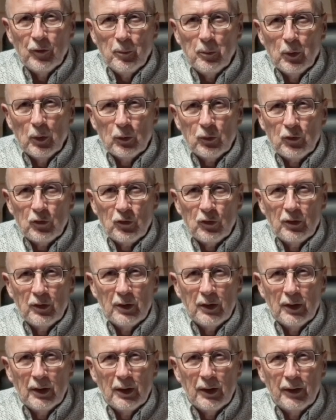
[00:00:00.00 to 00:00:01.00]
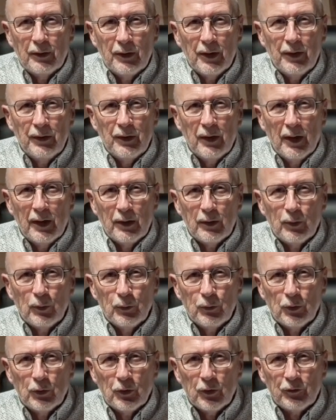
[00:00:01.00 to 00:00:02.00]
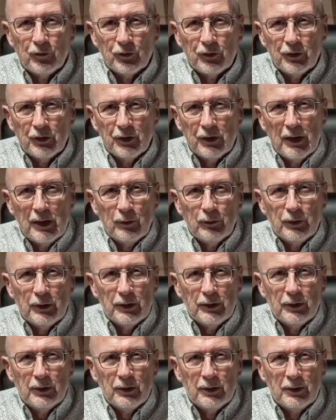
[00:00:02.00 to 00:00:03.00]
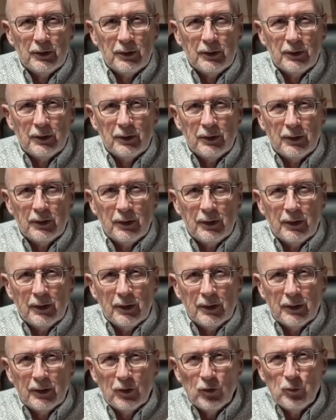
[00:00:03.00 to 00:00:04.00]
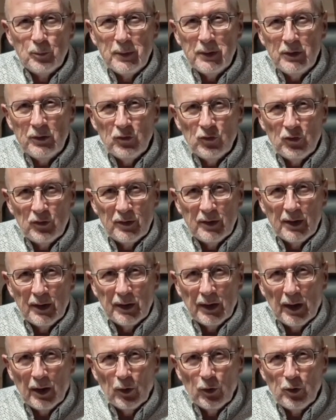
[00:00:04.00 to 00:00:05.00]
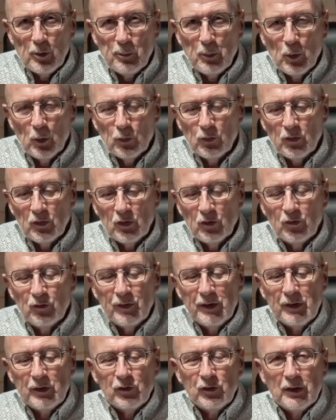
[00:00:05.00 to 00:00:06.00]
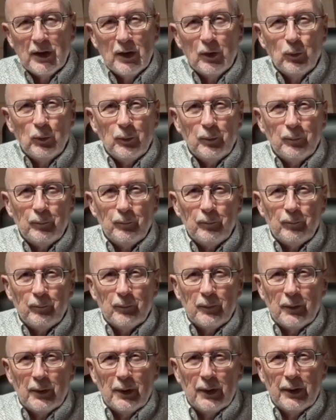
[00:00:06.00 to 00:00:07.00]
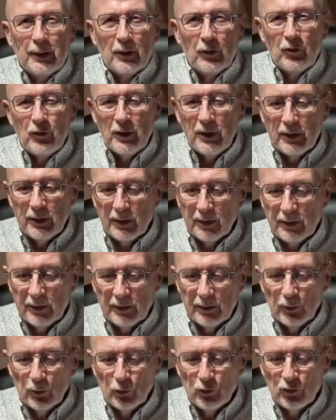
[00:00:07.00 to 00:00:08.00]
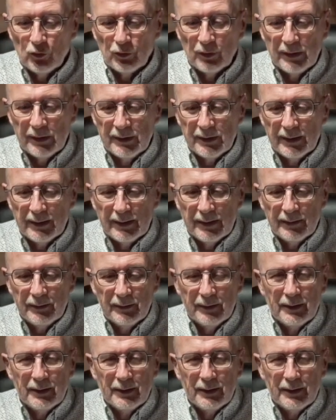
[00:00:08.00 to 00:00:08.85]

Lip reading: the box and then I glued the cover around it. This means that the outer box is finished now and I think it looks great again.